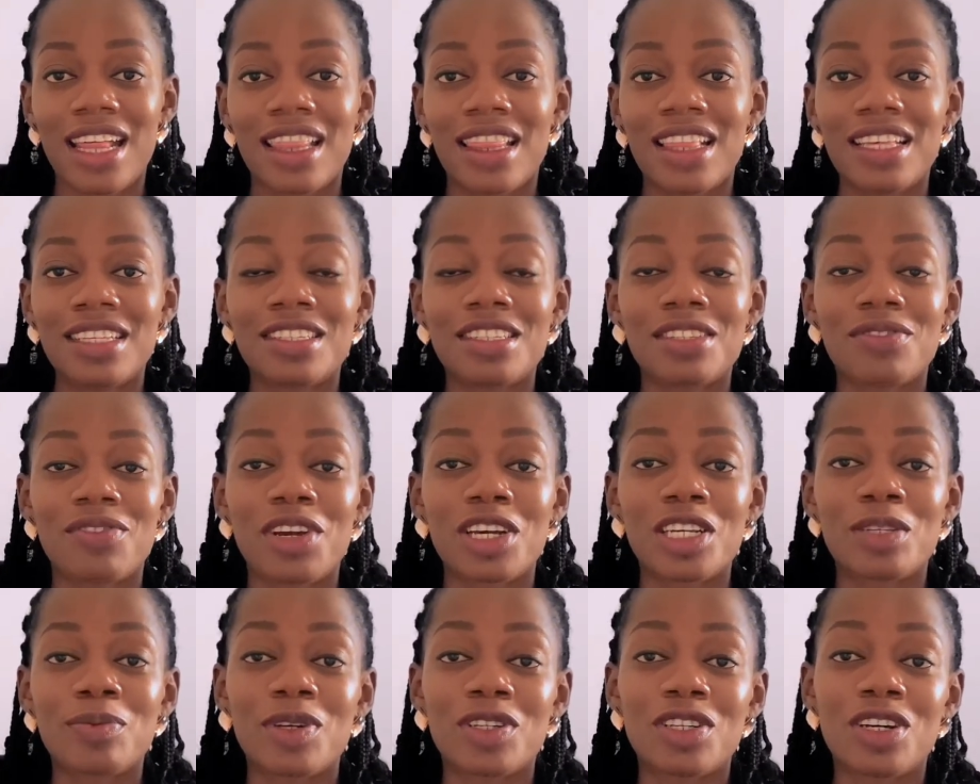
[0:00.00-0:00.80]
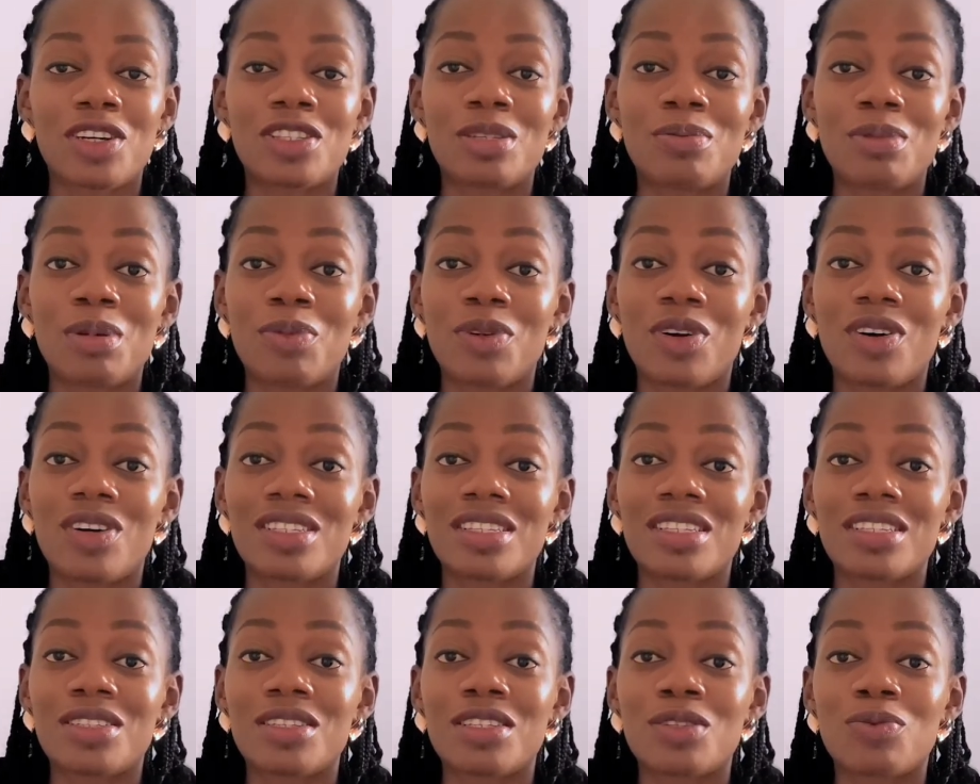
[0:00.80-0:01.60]
This is very special to me because
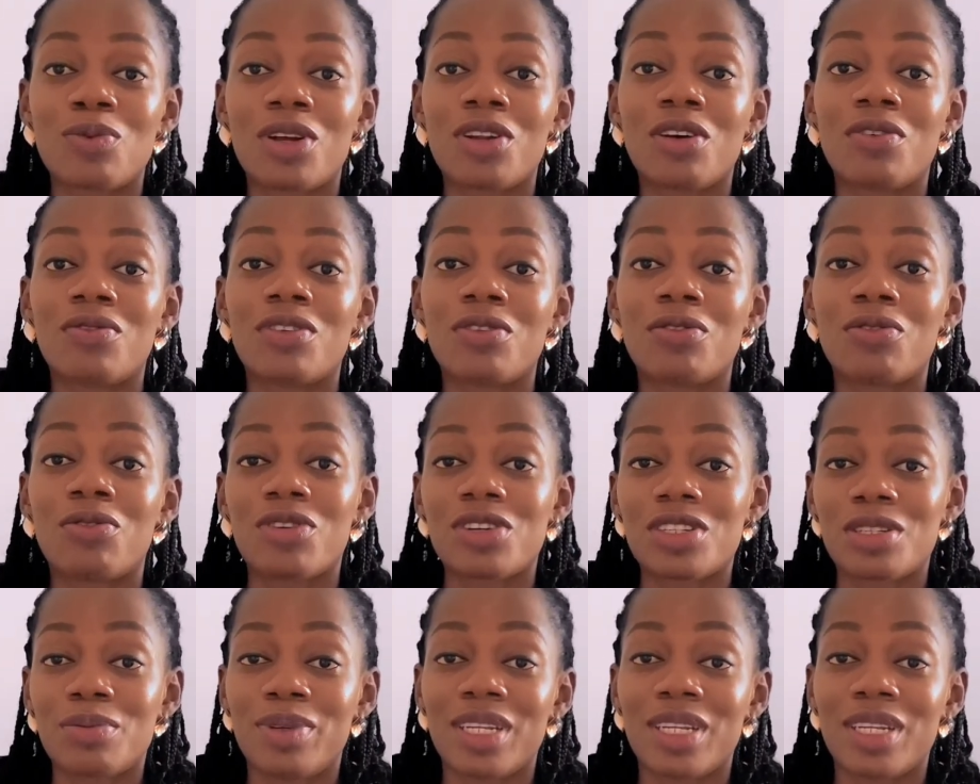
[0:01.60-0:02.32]
this is one of the first